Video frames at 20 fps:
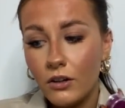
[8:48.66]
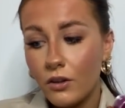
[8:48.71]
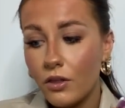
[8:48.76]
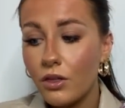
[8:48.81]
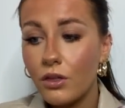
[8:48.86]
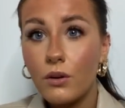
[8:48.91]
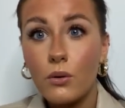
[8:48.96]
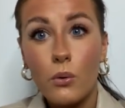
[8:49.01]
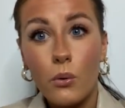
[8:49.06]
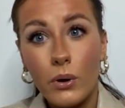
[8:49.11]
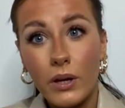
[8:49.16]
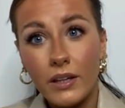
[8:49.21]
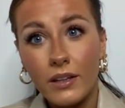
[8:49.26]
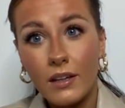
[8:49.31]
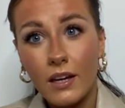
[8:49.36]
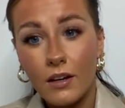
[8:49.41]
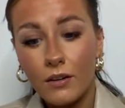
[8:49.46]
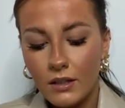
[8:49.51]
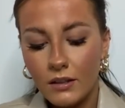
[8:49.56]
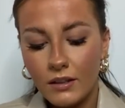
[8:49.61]
throw-in
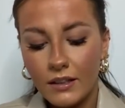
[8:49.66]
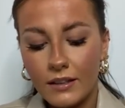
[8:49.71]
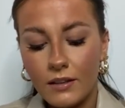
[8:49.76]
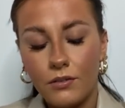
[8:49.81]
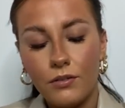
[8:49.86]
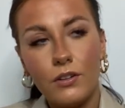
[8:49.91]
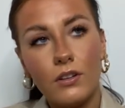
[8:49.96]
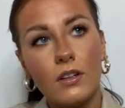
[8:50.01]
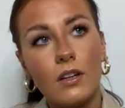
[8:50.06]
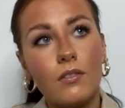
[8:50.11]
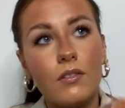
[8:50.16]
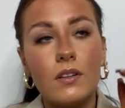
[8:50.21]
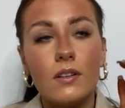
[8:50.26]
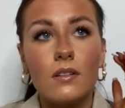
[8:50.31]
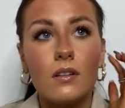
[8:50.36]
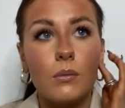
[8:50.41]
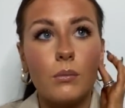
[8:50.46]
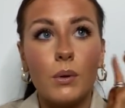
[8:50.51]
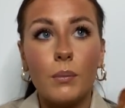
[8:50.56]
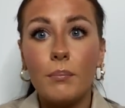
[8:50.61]
gift. Like if you're giving
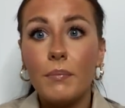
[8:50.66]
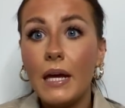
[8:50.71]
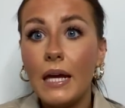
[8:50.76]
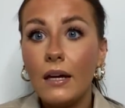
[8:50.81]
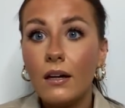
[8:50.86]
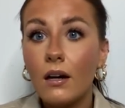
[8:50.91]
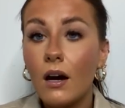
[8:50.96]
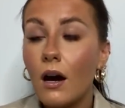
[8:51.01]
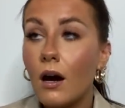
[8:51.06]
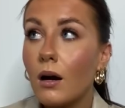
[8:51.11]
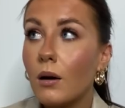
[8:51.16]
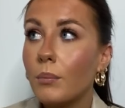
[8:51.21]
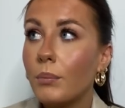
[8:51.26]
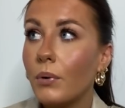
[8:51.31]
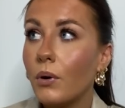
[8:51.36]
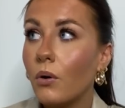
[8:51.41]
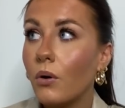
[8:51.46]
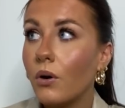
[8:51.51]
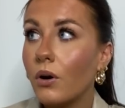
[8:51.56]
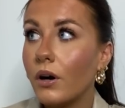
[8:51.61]
someone makeup
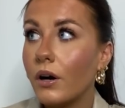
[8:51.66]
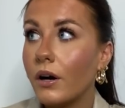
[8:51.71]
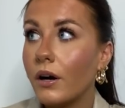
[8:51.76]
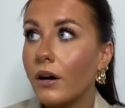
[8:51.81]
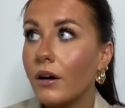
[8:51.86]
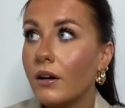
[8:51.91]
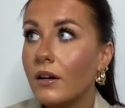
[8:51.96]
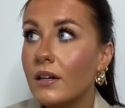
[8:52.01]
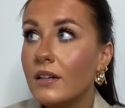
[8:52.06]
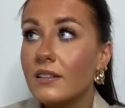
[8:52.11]
or